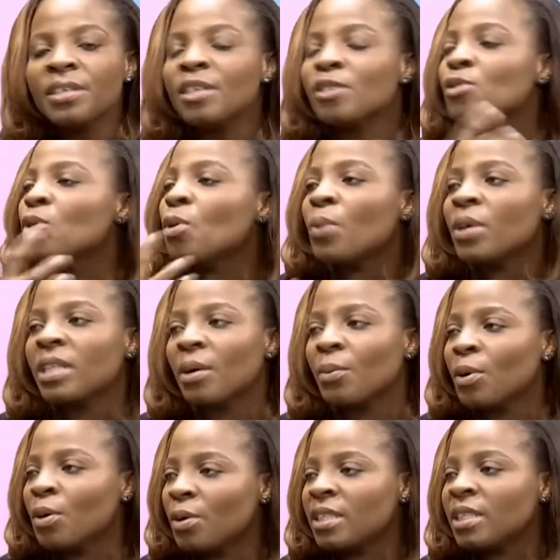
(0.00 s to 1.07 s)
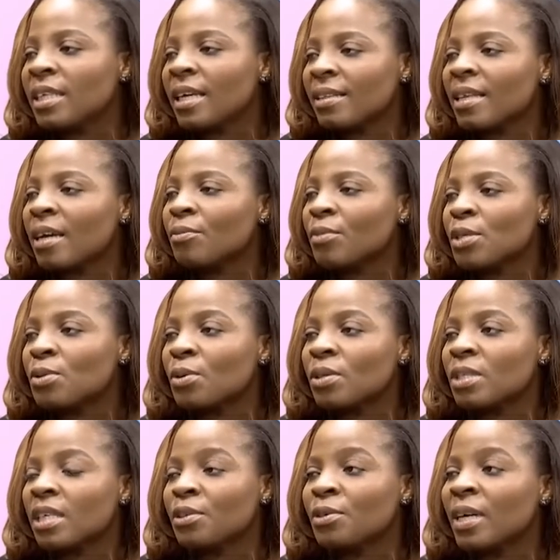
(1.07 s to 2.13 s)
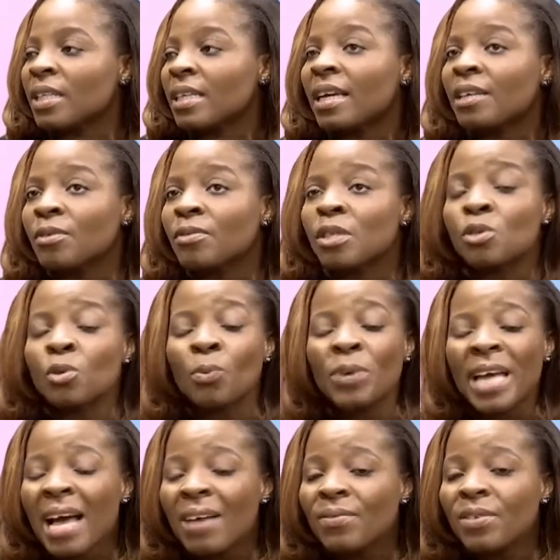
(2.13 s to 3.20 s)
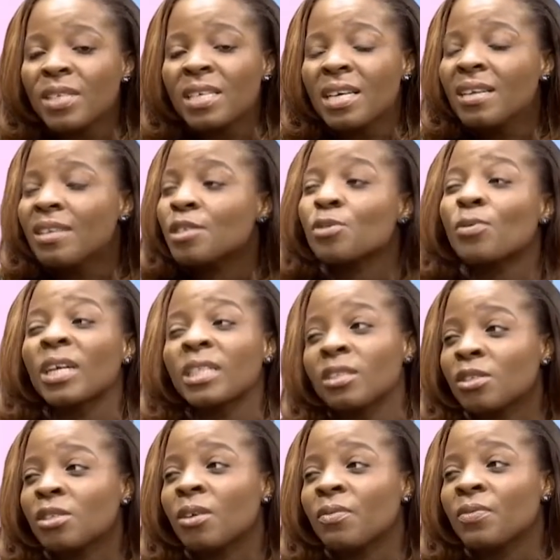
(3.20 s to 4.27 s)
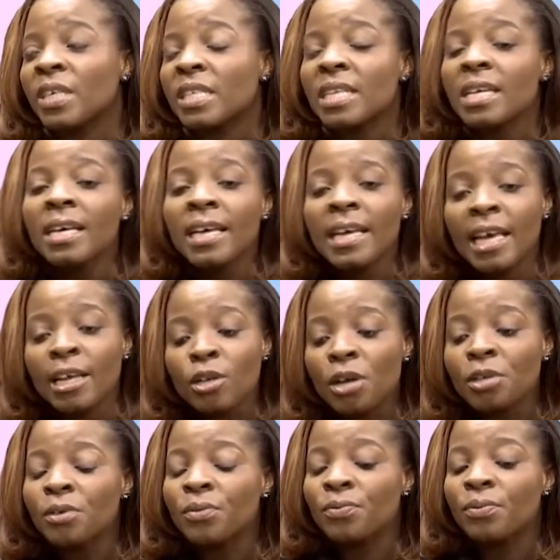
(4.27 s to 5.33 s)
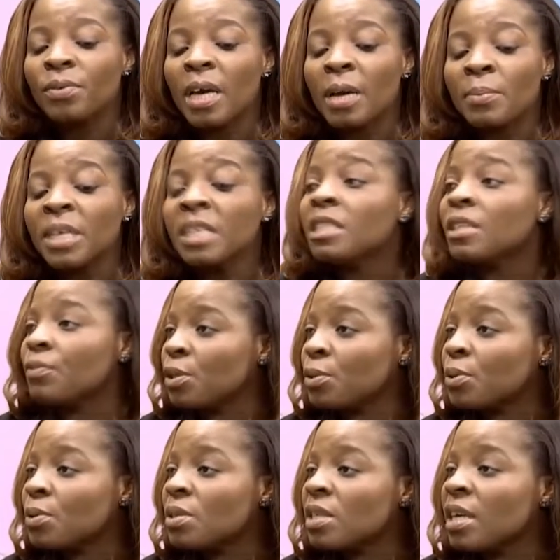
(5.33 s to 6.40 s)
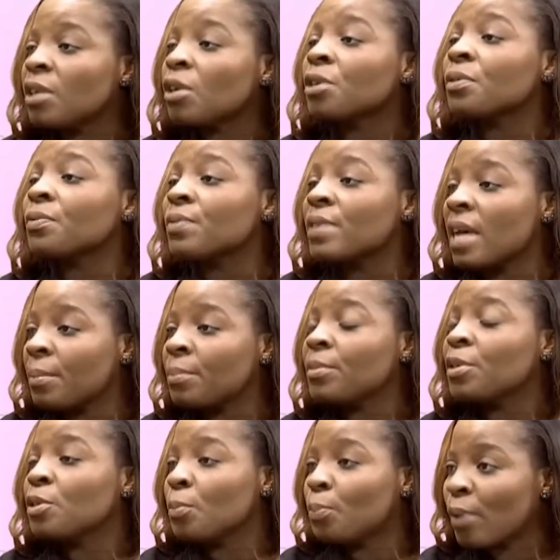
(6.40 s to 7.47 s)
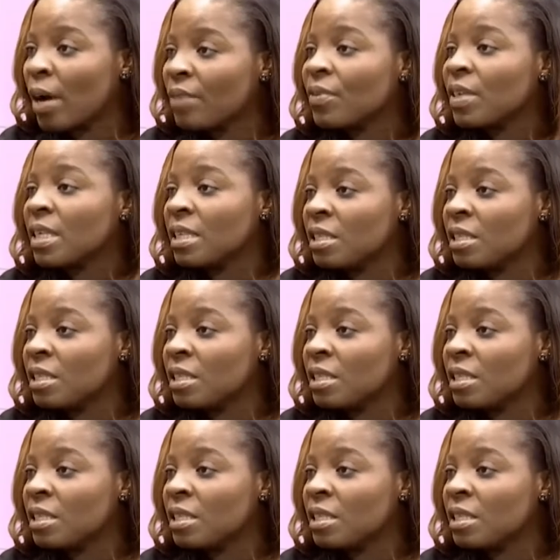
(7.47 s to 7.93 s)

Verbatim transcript: there's no way that we're going to get that result, you know, at the end of the day. So we haven't scratched the surface. A lot of um, individuals, a lot of, um, you know, private